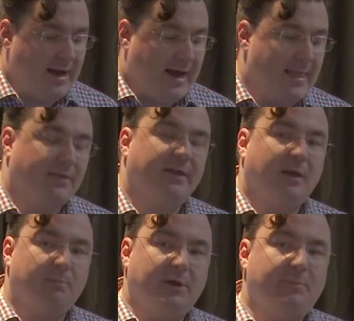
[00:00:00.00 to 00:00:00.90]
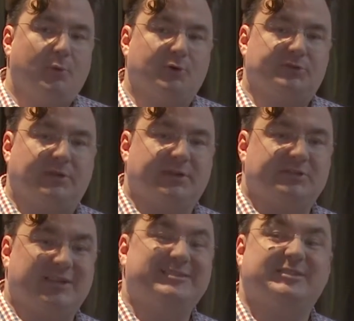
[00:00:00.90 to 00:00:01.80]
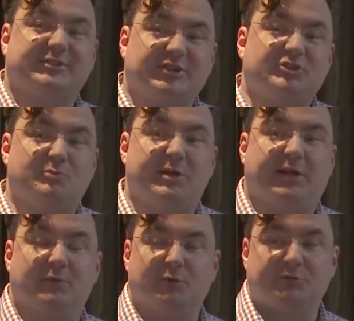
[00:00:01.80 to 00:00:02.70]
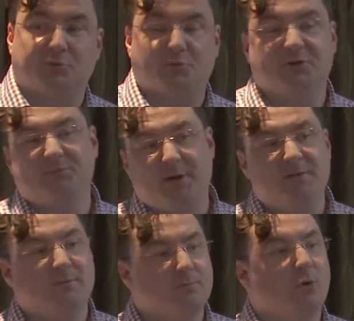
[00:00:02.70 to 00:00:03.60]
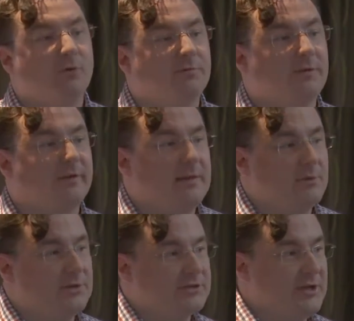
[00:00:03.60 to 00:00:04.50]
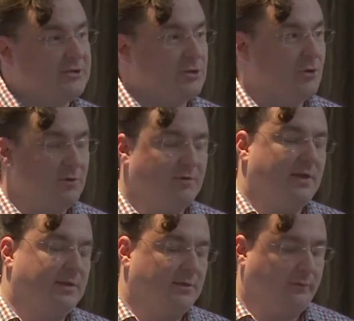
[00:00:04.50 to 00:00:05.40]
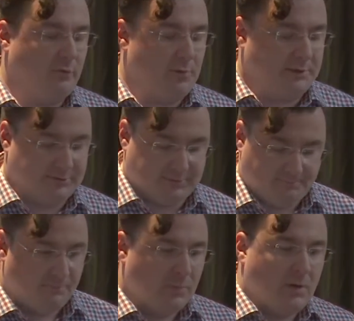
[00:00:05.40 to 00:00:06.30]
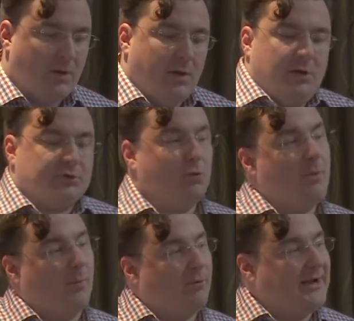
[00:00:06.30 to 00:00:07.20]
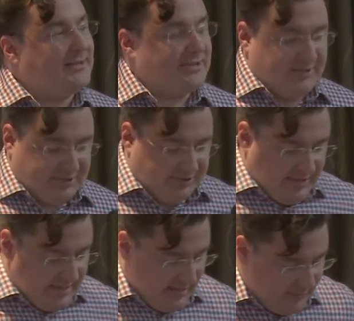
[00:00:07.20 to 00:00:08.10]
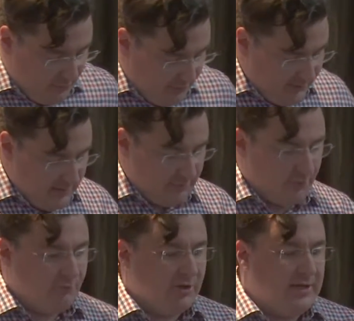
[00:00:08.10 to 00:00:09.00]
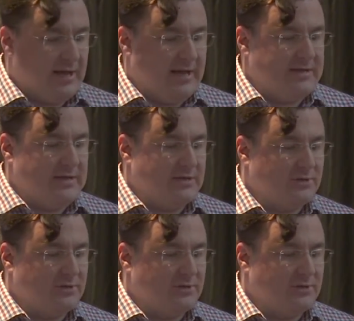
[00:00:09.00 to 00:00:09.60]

And I think a big portion of this is decision making, which we'll probably spend more of the time in this session on than the other two bits. So what about practicing? As I said, I don't think there are really any